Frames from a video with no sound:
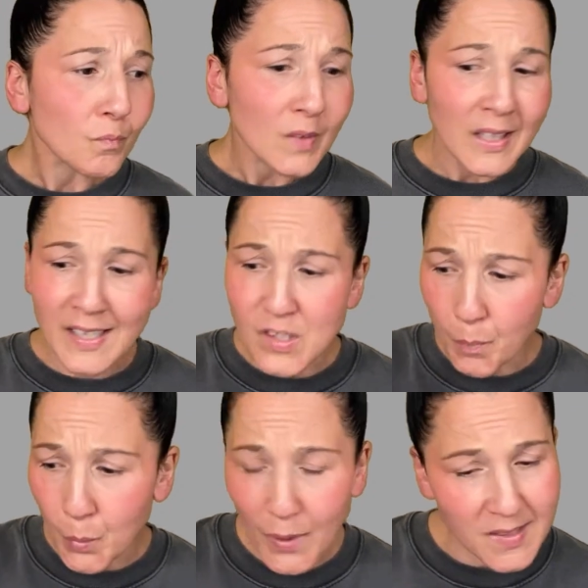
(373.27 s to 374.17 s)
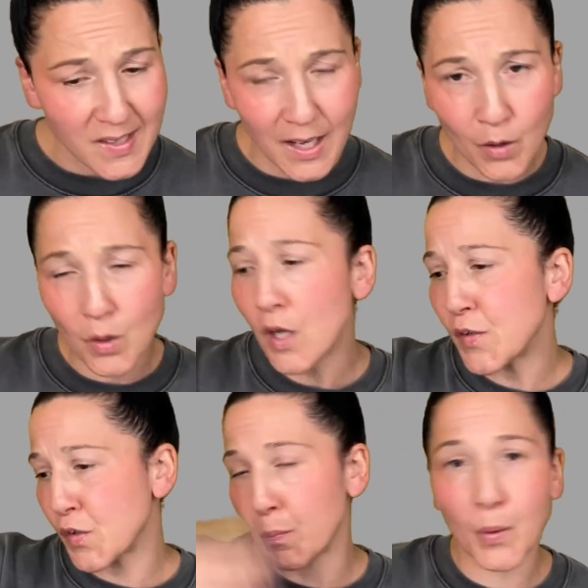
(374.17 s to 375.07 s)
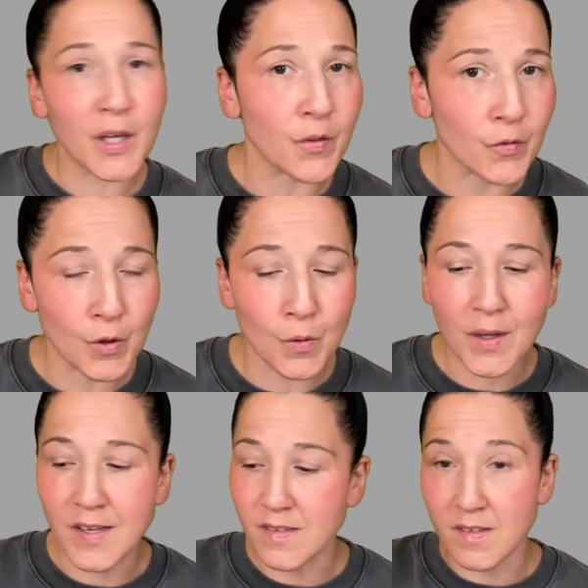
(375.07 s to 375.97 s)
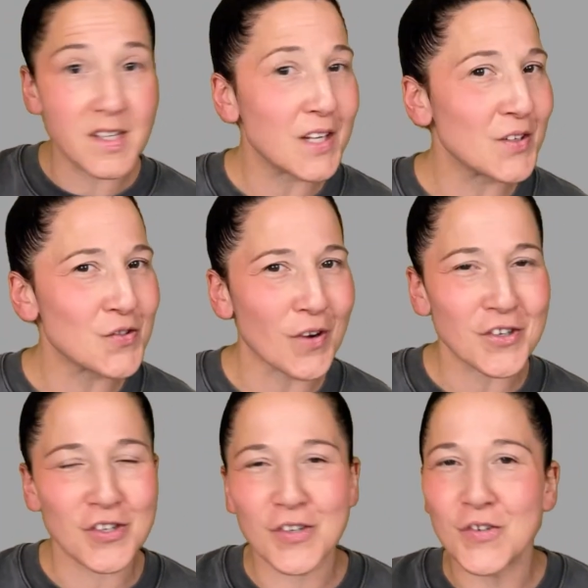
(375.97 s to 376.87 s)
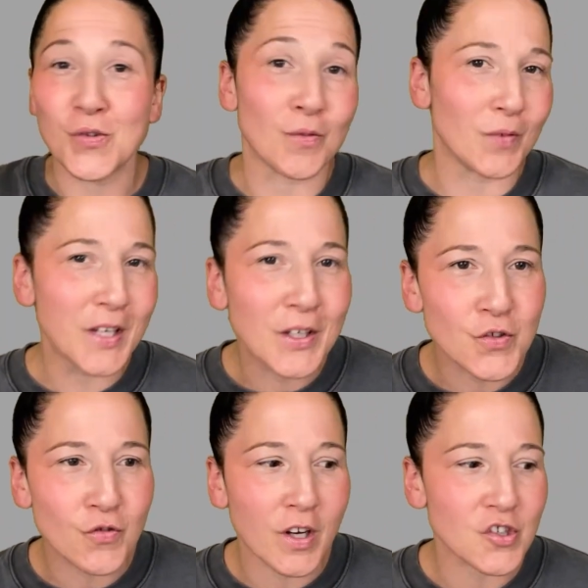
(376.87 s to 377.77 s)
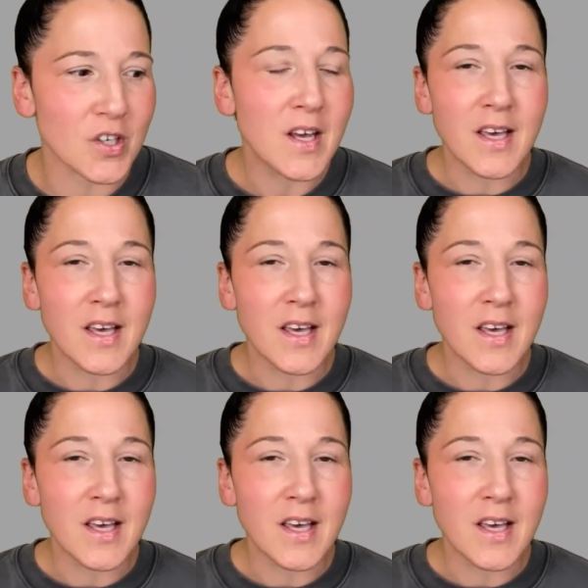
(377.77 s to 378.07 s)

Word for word: He's the breakdown to the breakthrough, he's the deconstruction to the reconstruction,